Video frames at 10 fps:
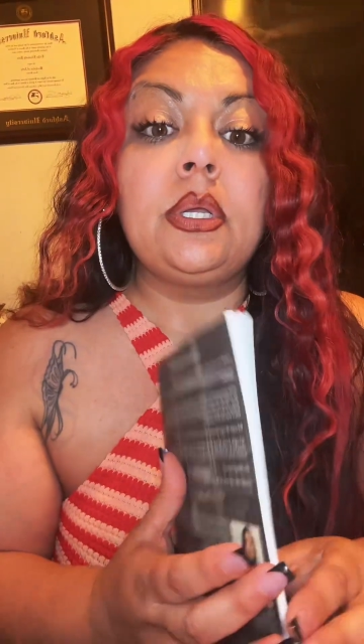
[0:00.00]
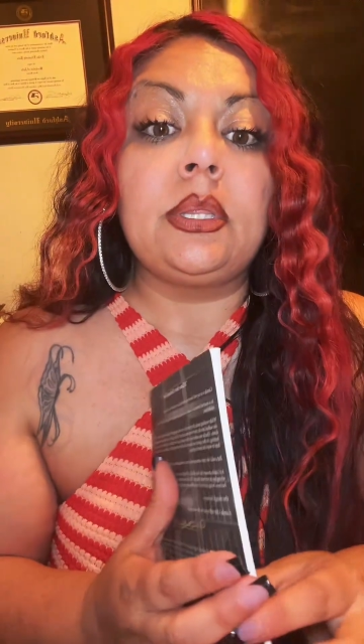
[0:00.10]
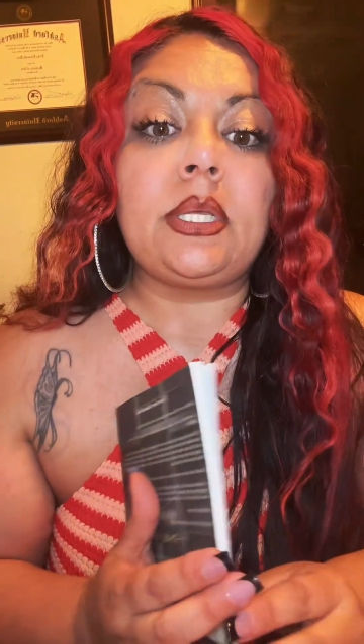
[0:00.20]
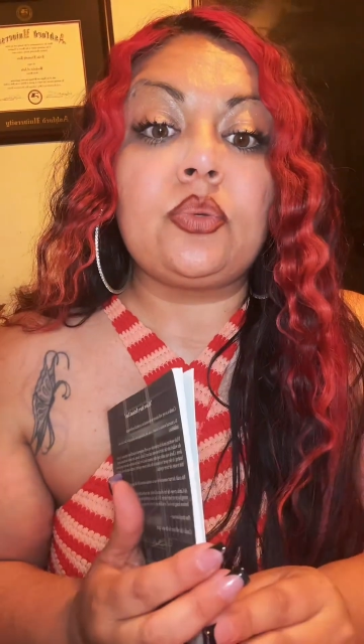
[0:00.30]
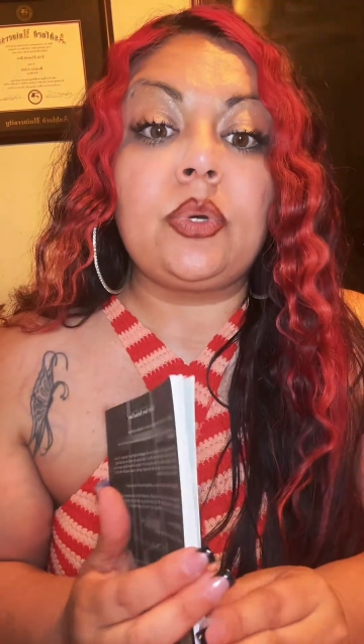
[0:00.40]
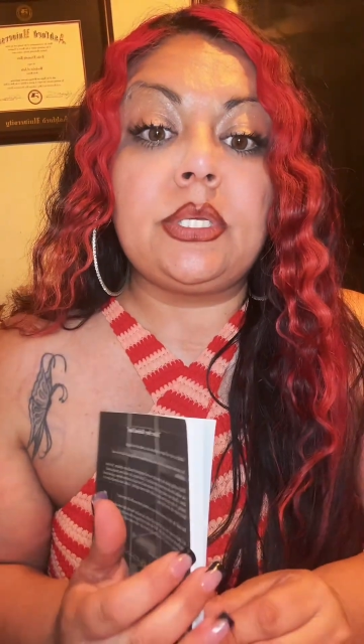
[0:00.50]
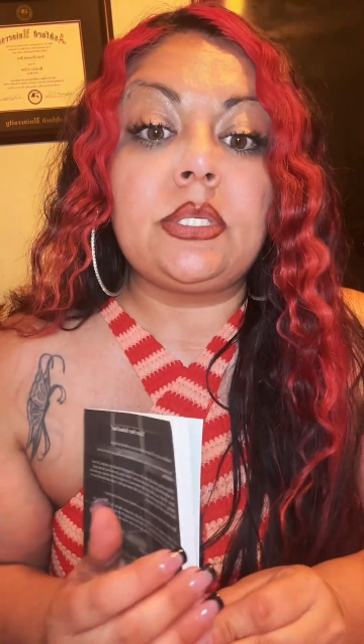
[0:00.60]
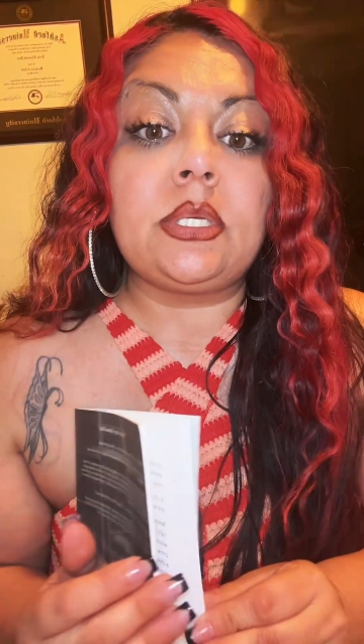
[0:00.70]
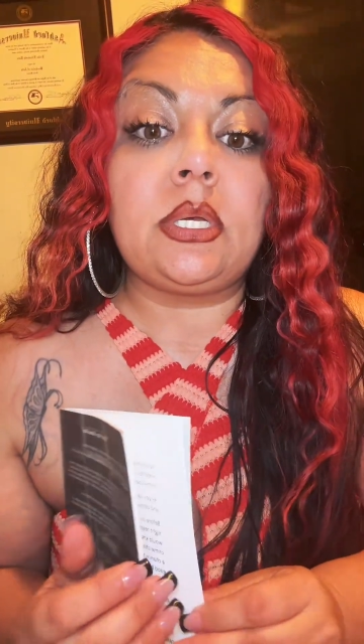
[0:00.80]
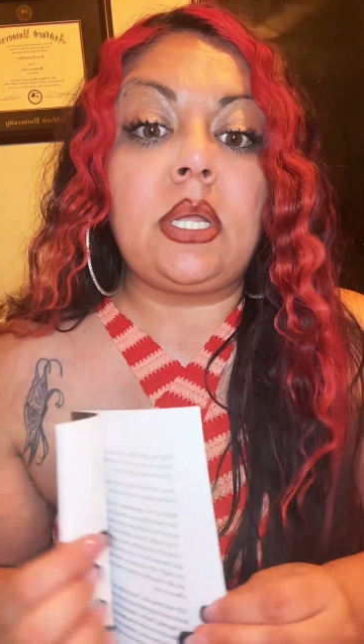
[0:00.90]
That's where this is
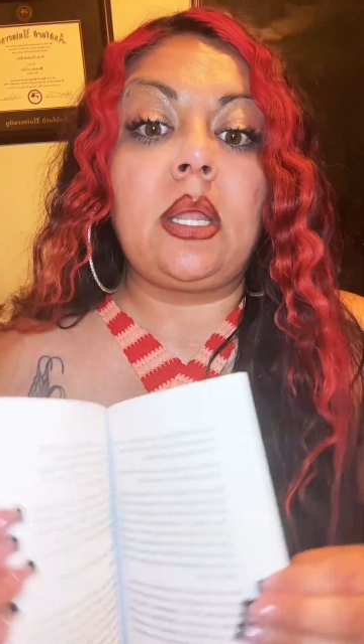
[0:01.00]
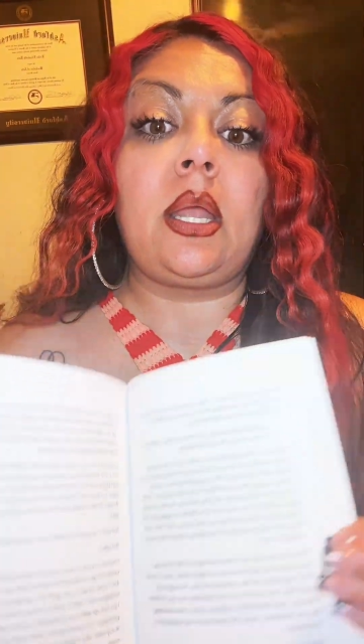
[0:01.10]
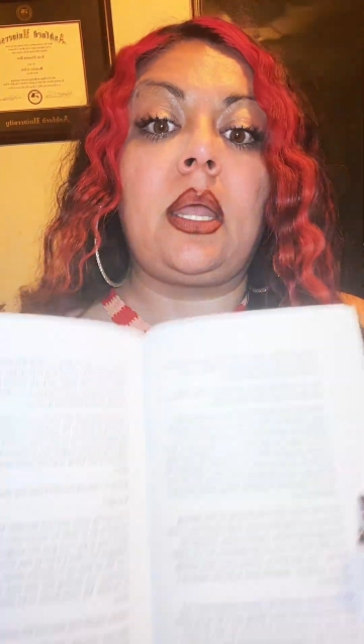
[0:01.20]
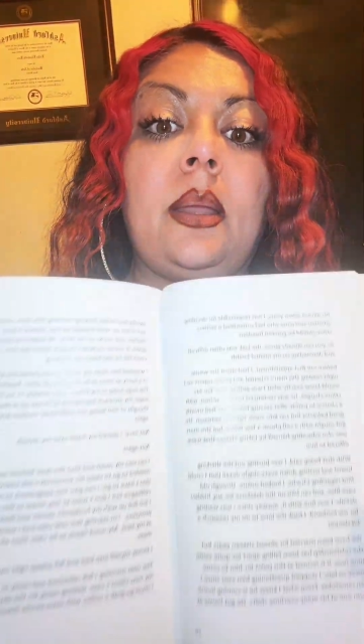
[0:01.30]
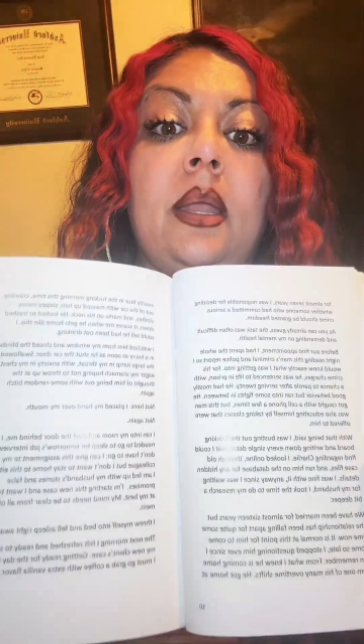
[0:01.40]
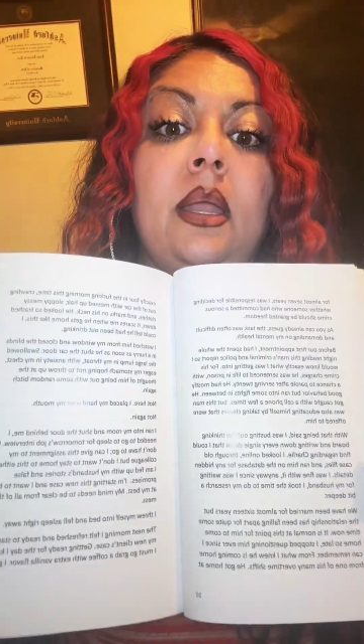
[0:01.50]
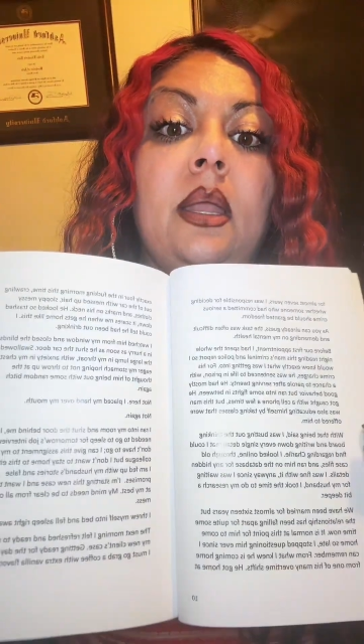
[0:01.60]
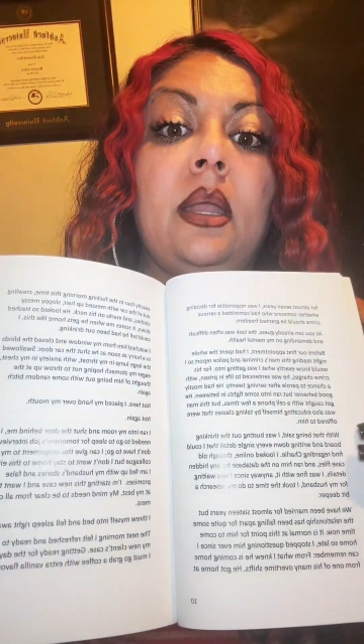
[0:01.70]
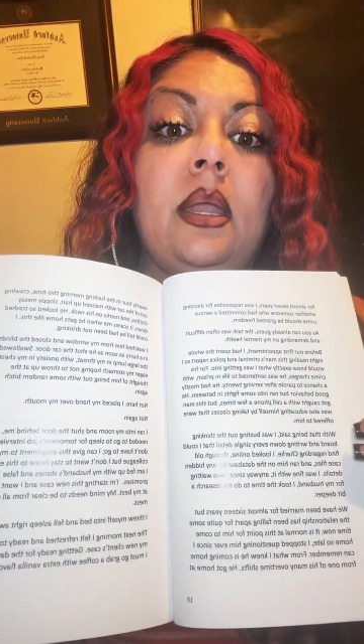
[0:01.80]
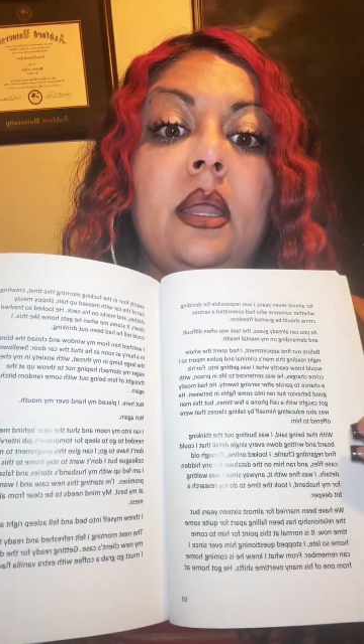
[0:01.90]
gonna
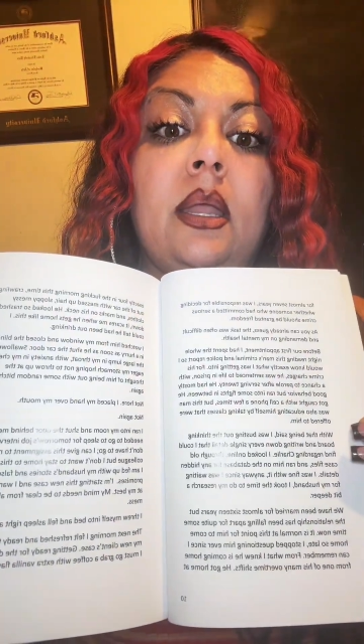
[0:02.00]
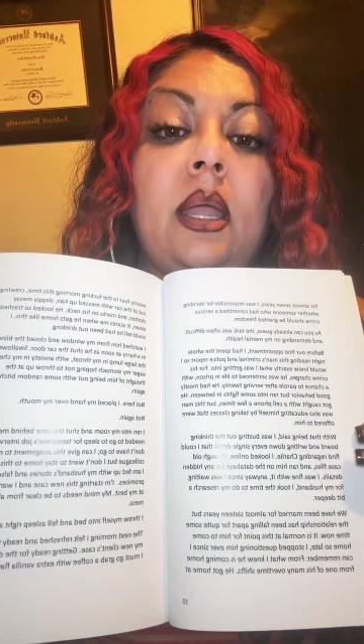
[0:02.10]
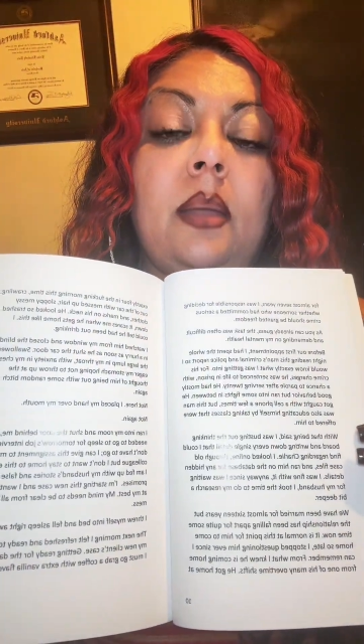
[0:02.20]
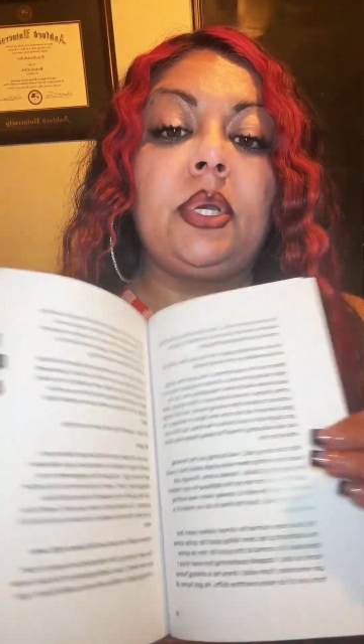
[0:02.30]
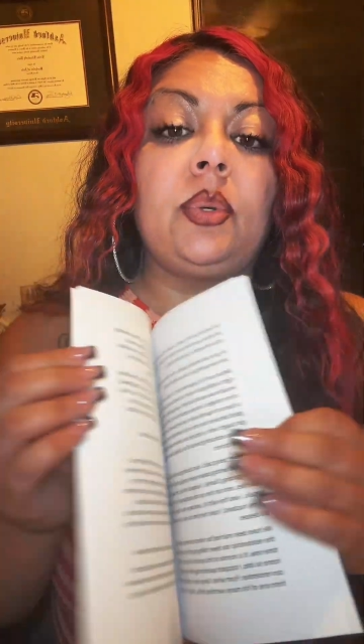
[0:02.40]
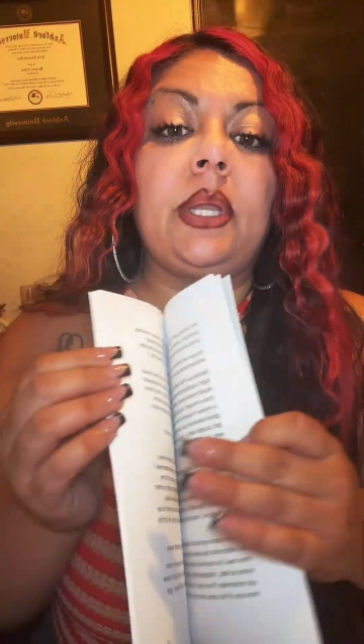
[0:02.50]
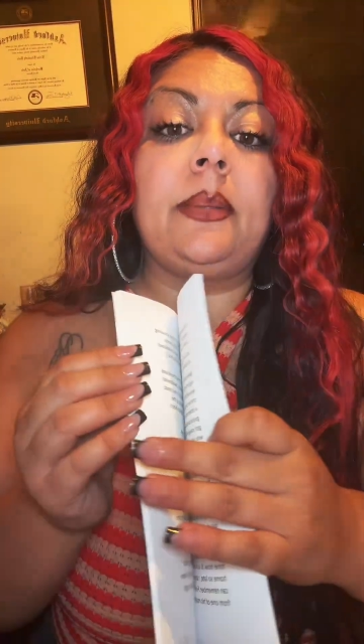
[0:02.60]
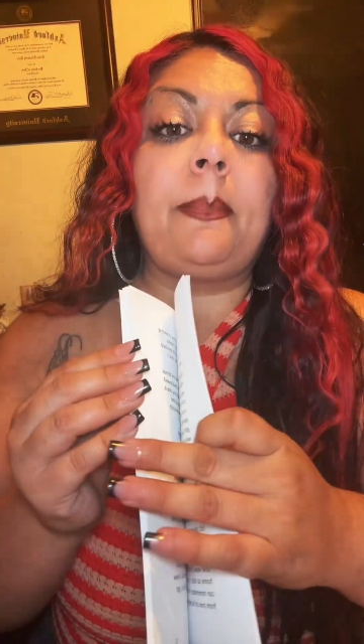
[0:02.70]
happen, okay?